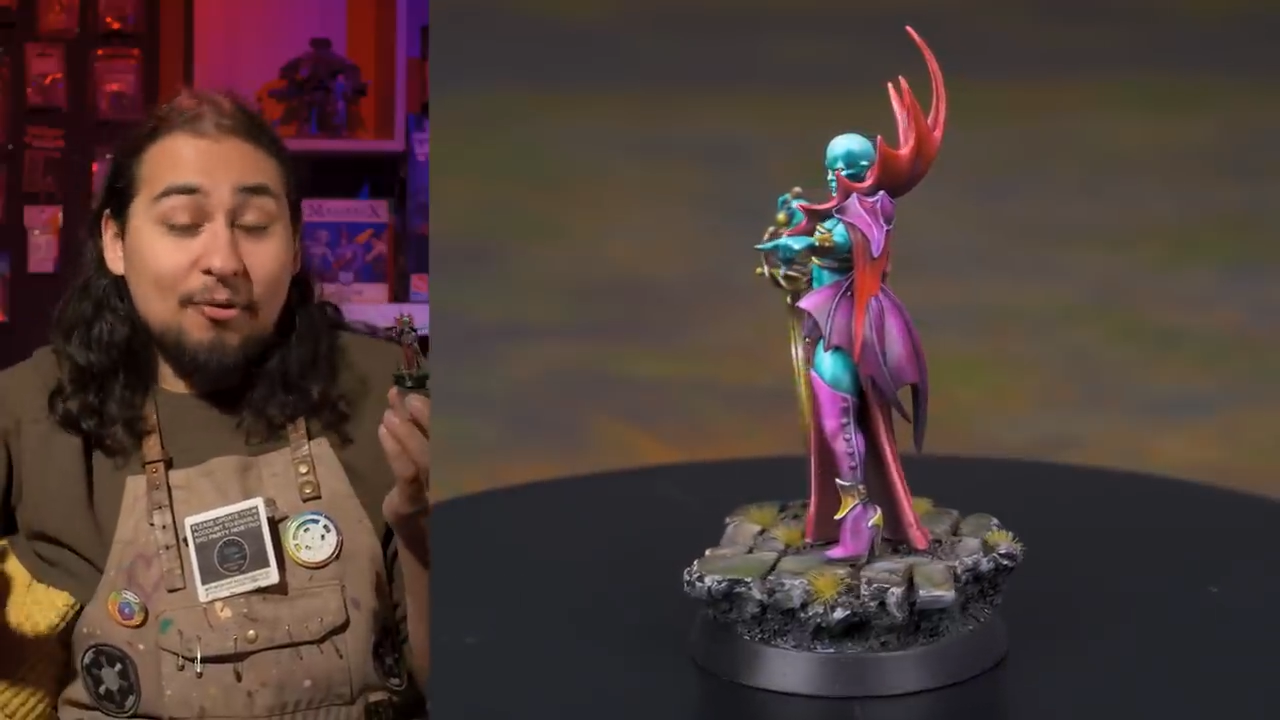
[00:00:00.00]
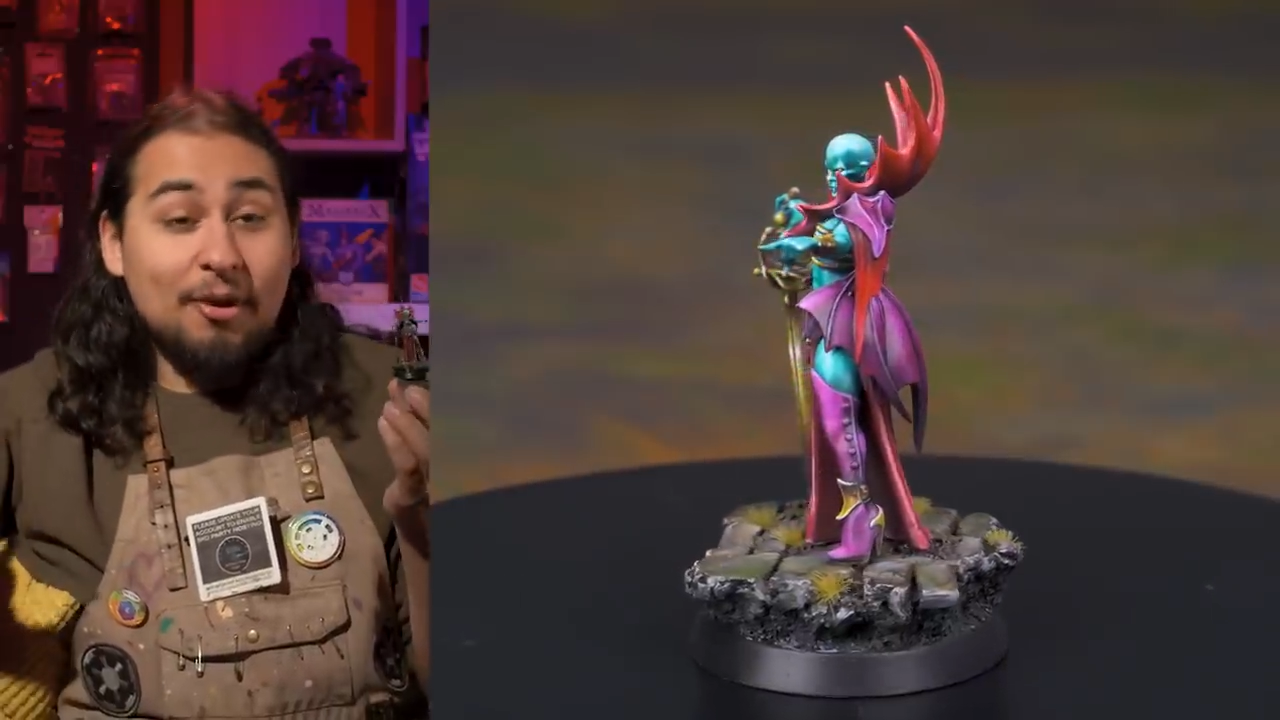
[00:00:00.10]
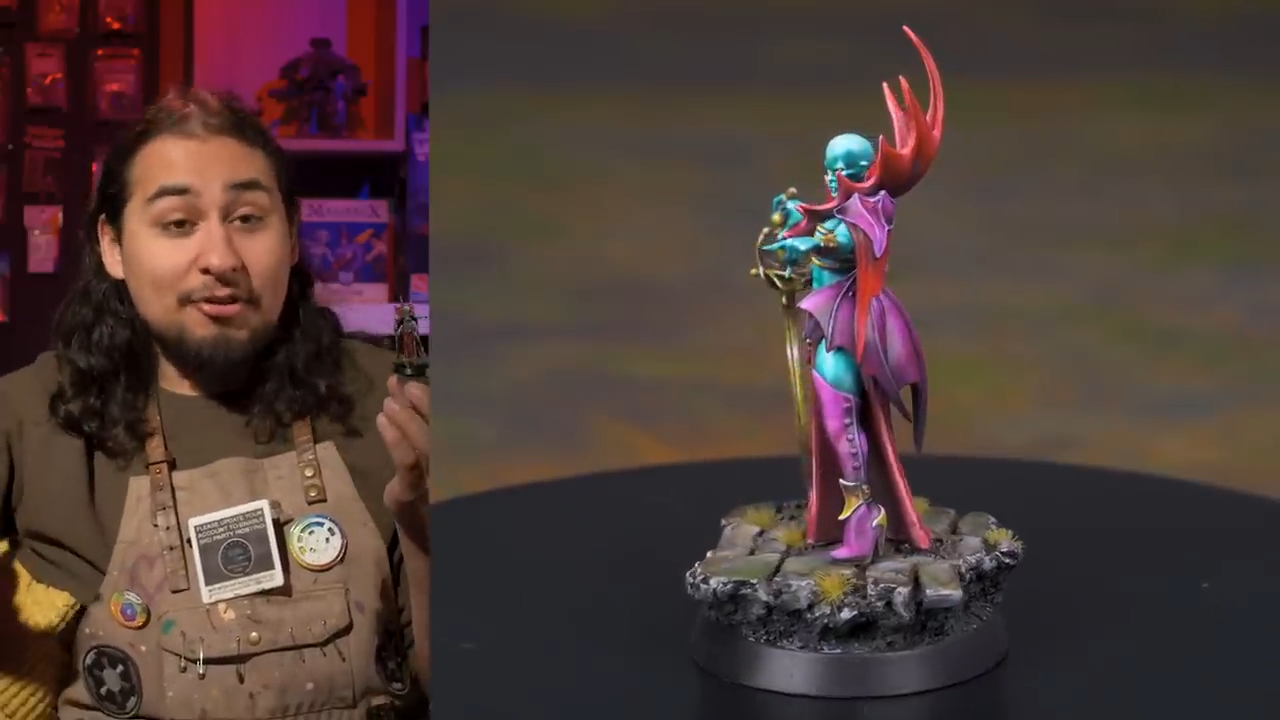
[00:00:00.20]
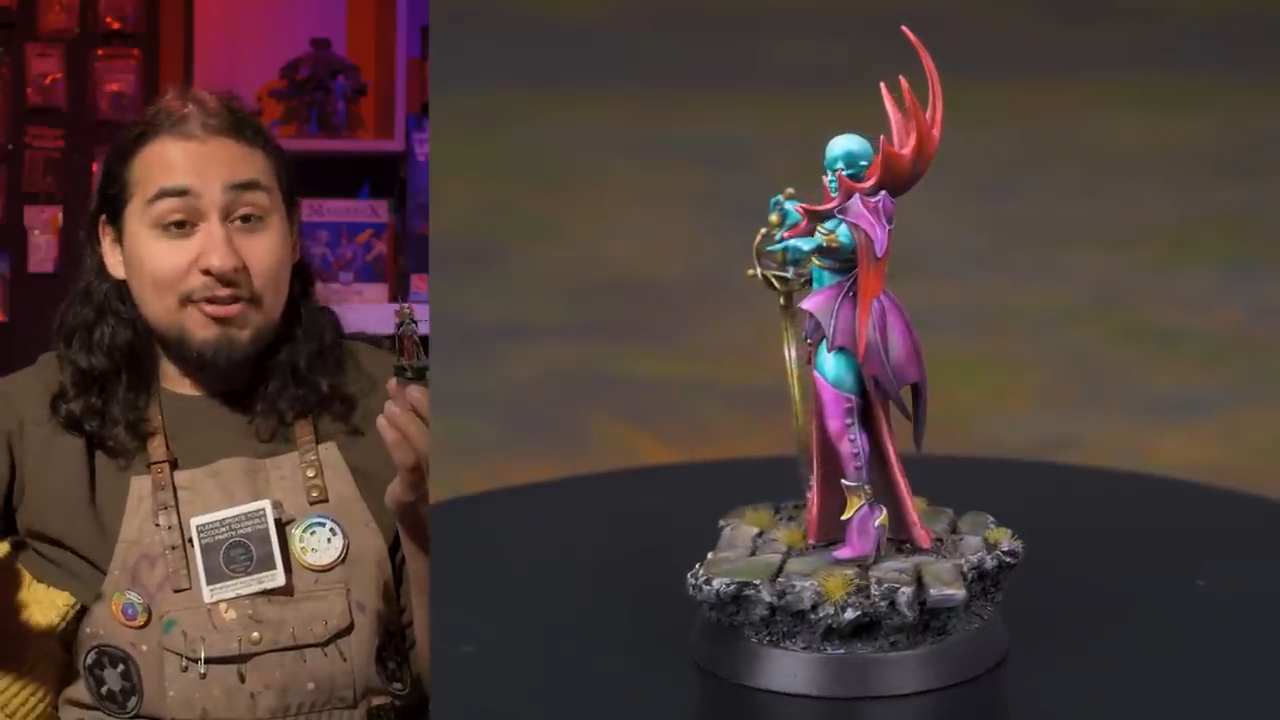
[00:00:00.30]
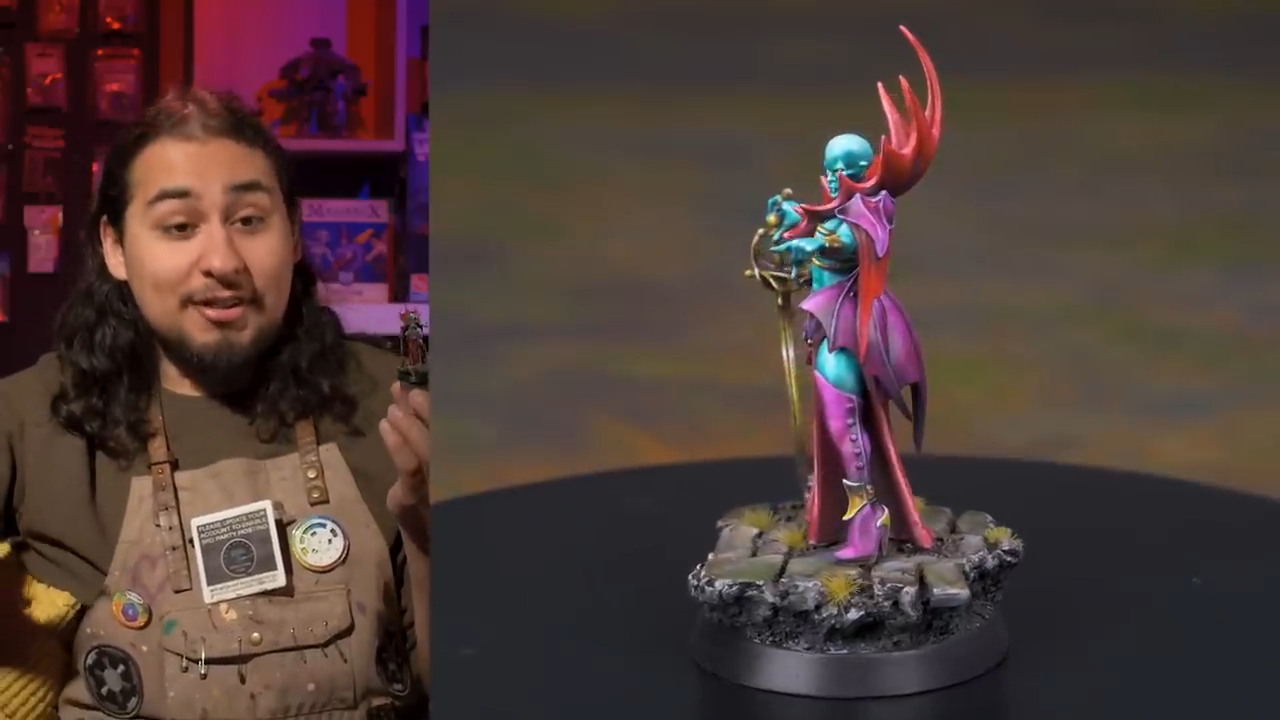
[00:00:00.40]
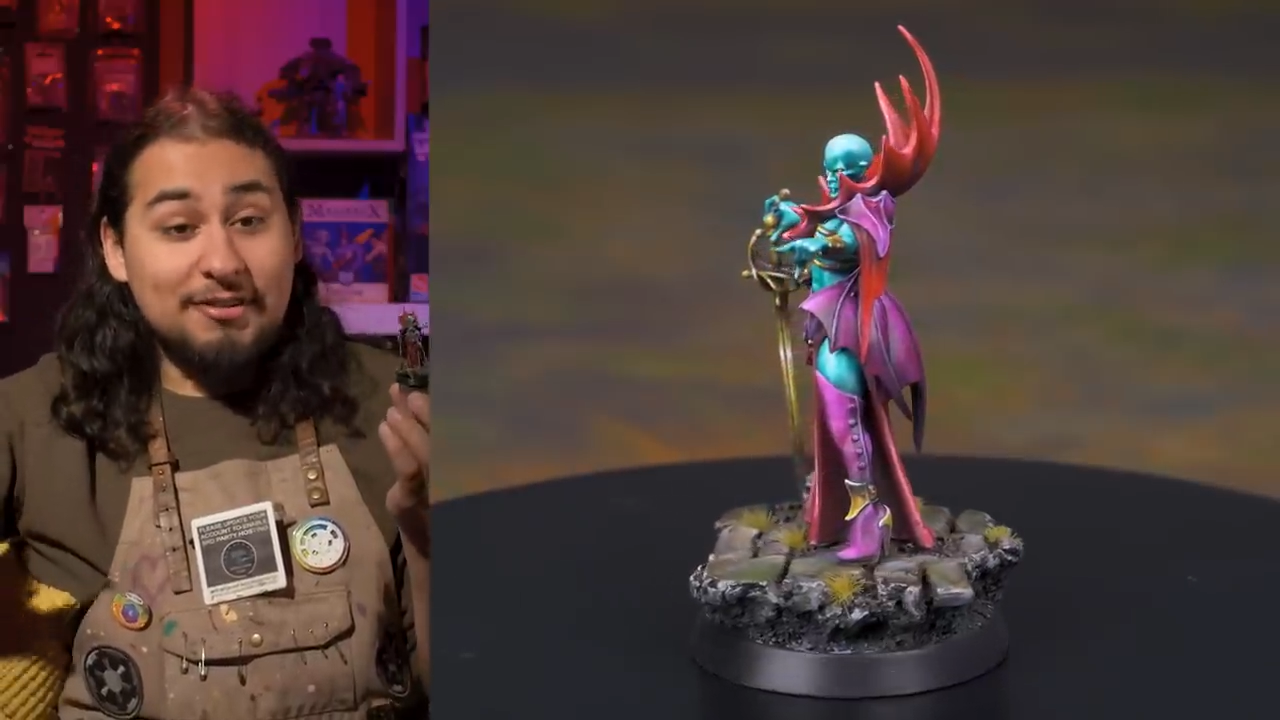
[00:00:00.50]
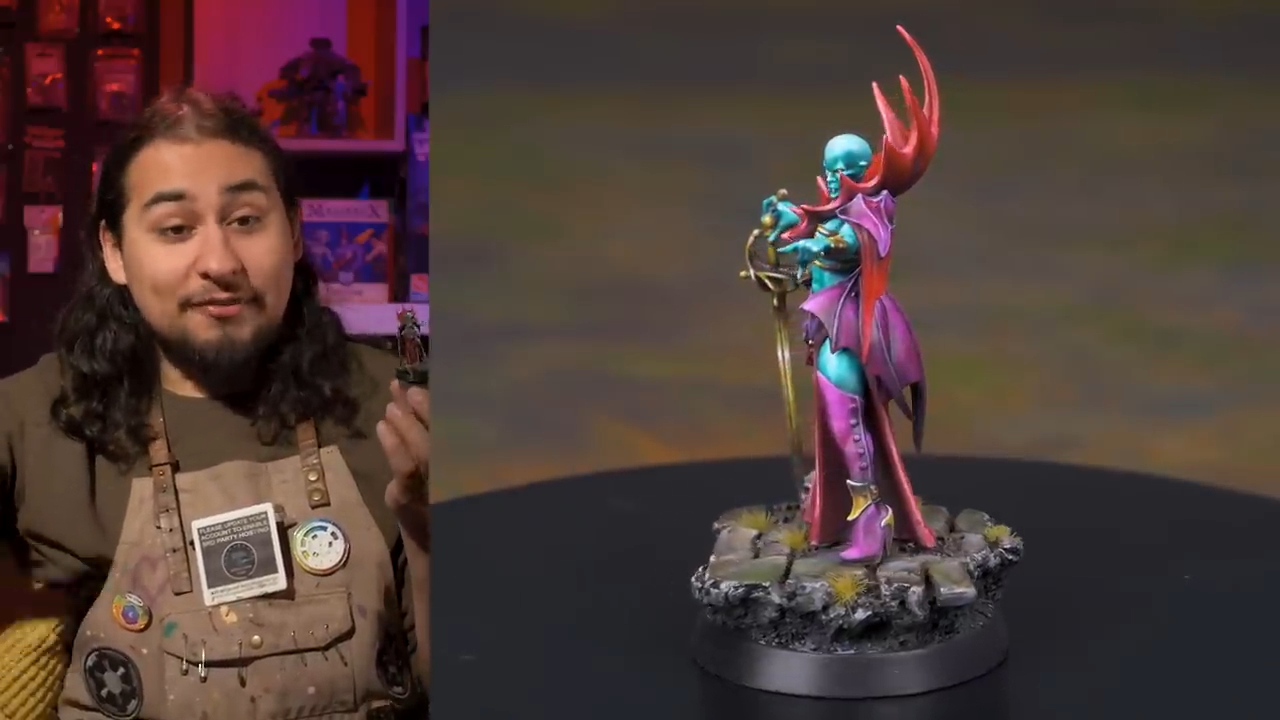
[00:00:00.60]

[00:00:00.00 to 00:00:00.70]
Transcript: question is,